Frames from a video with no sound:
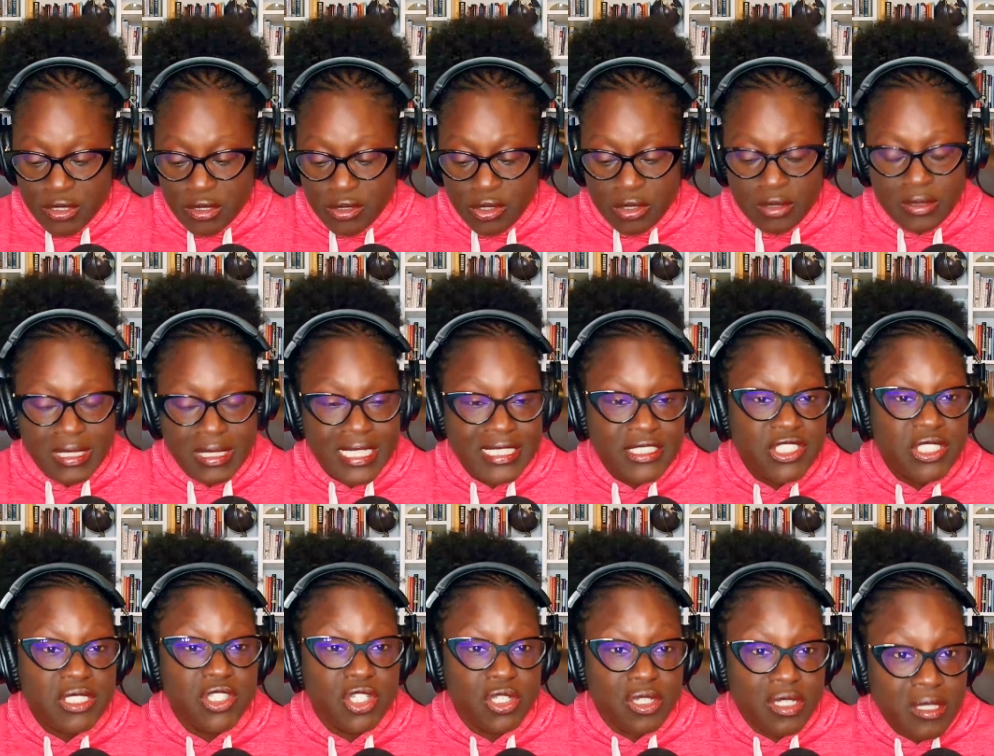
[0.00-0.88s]
third
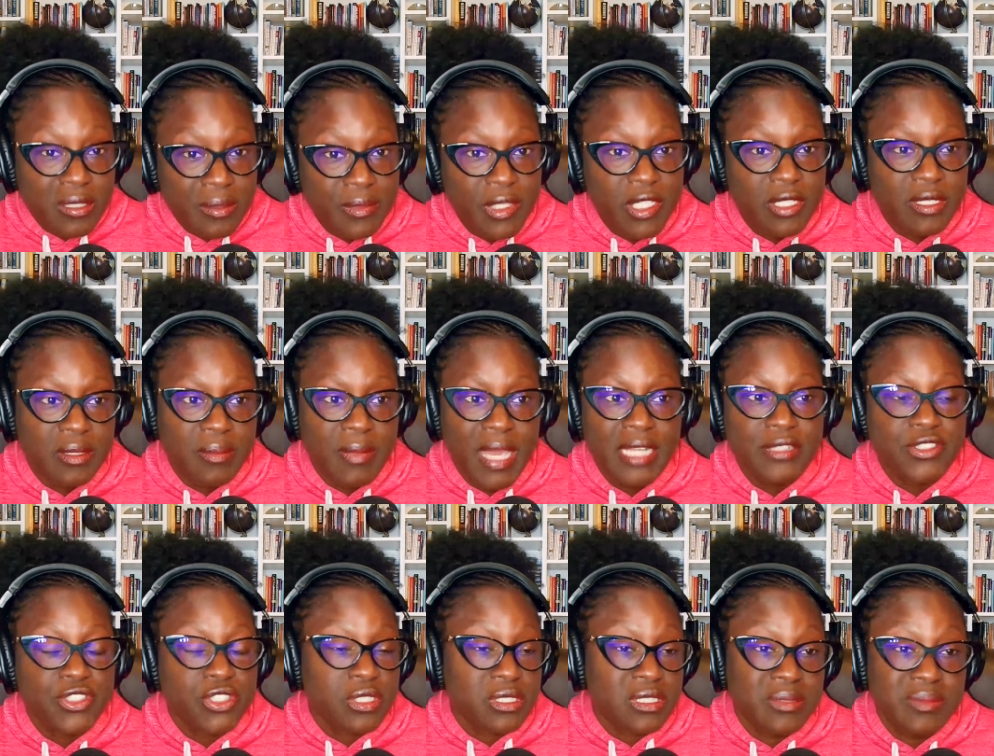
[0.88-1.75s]
lesson. Your community
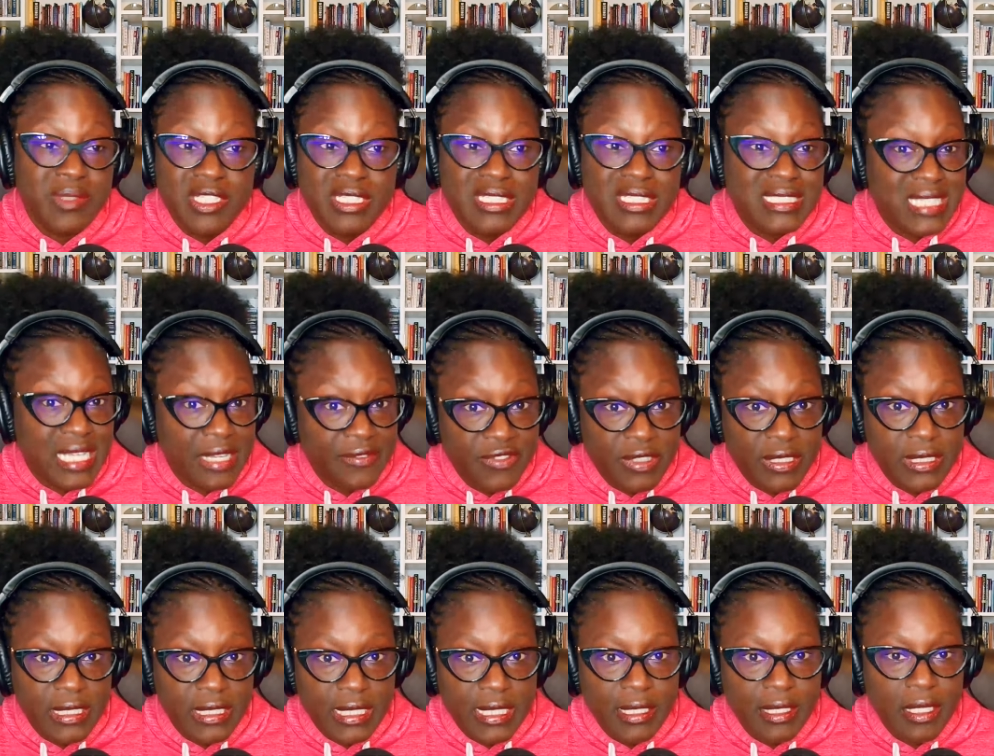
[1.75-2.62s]
matters. Your community is
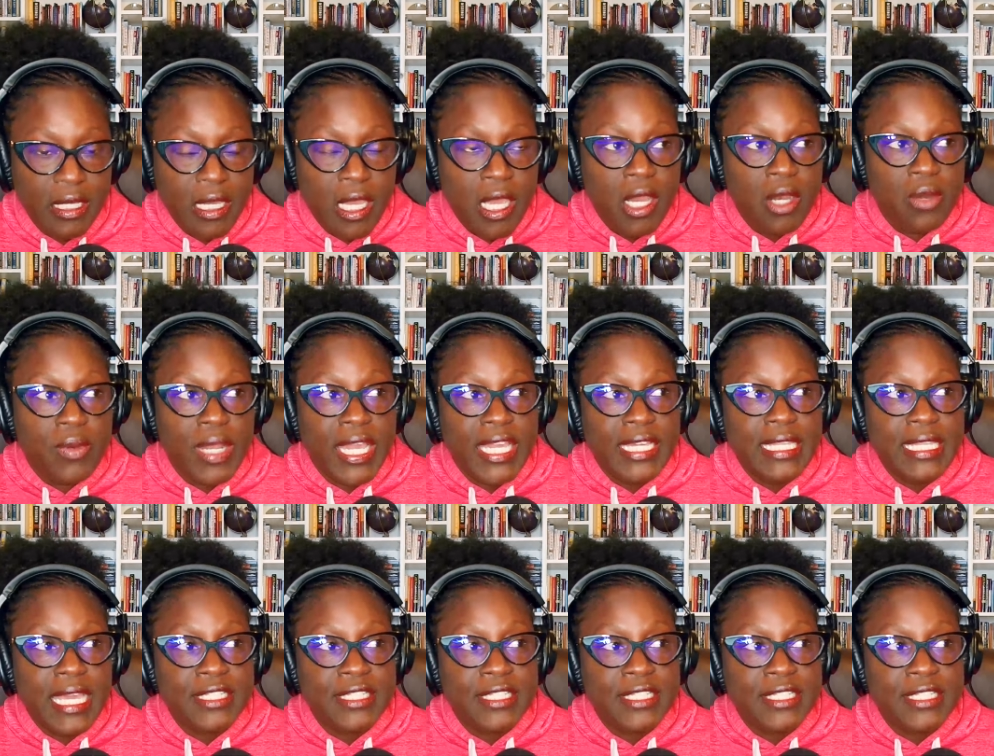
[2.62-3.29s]
everything, right?